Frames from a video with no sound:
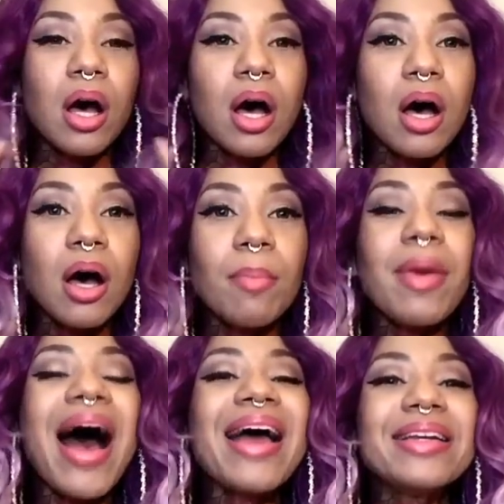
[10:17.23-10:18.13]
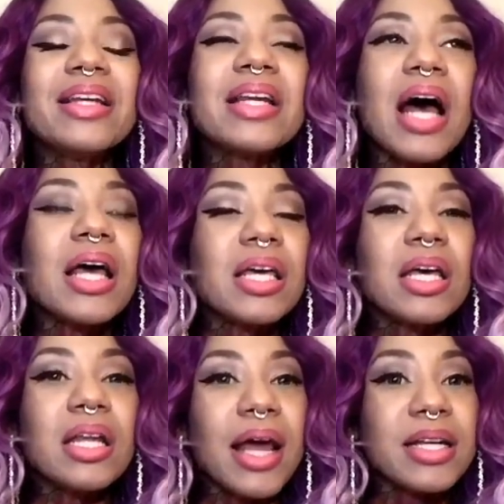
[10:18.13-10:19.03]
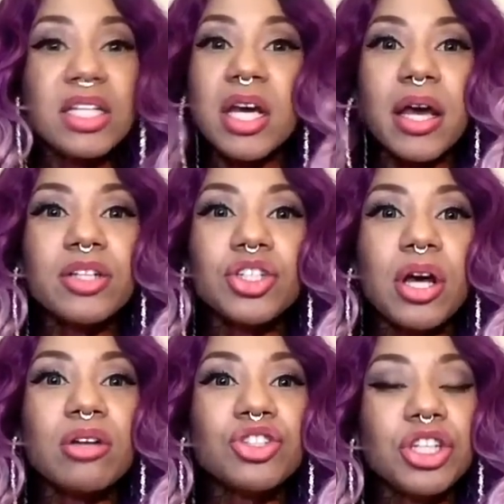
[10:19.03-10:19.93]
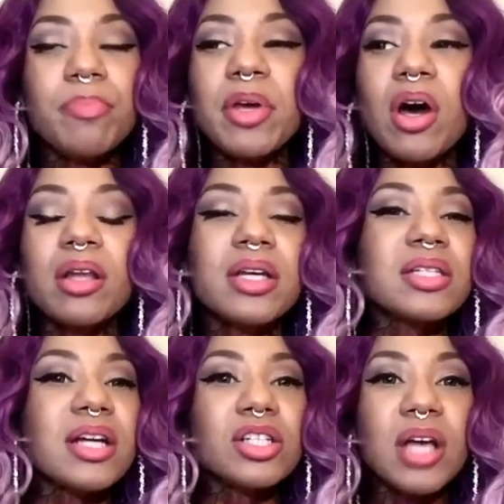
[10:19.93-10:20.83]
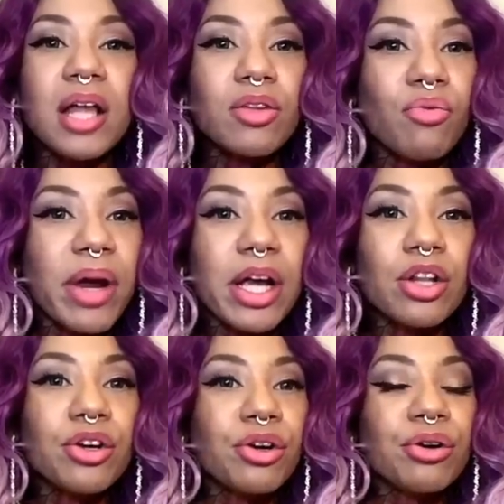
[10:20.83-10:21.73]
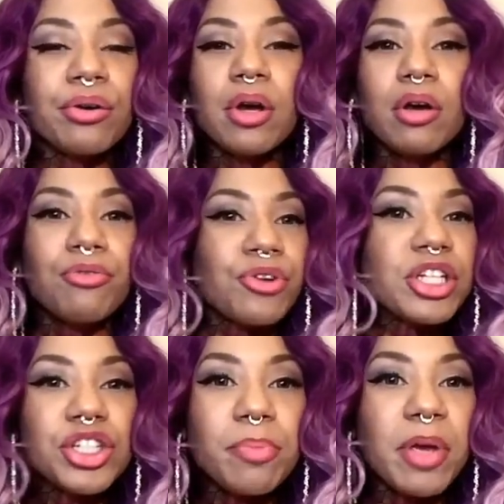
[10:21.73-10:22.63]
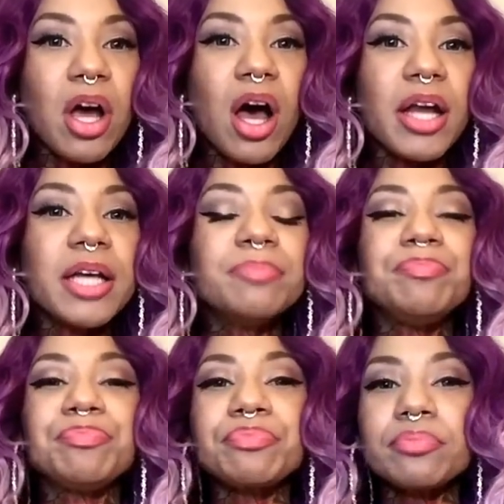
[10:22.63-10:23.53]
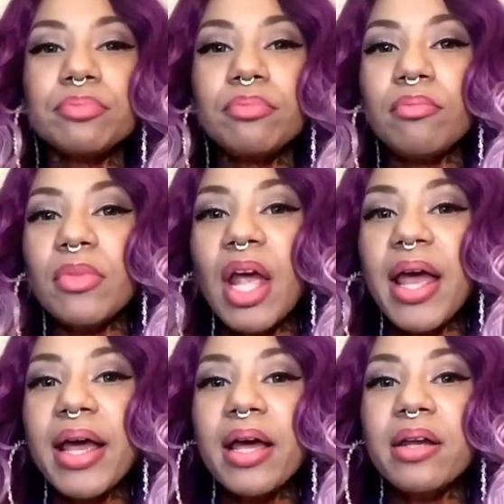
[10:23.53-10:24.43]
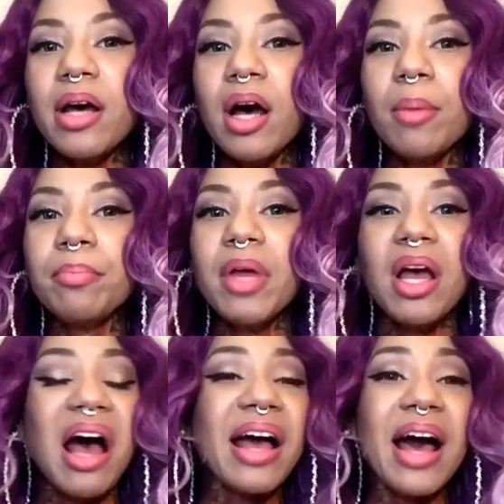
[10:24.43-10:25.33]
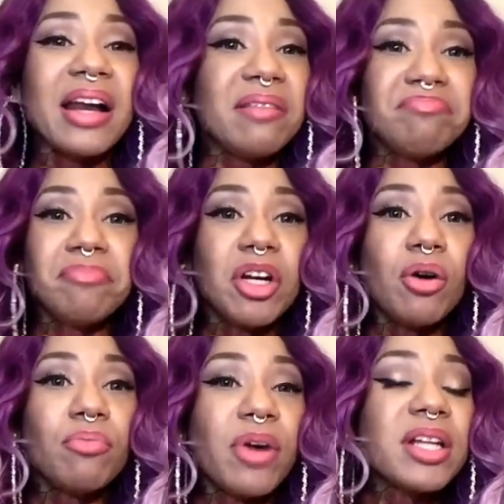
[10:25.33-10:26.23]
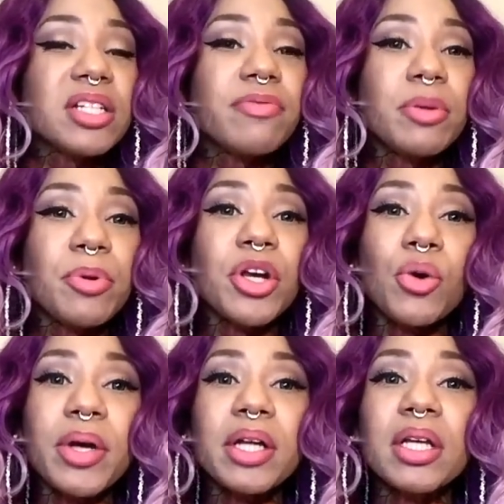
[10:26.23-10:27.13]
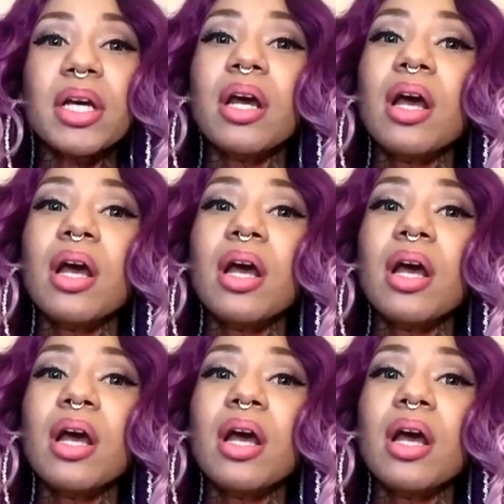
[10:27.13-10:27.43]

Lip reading: I did not get like DHL shipping on this. I just got the regular free shipping on it, and I got it, you know, relatively pretty quickly.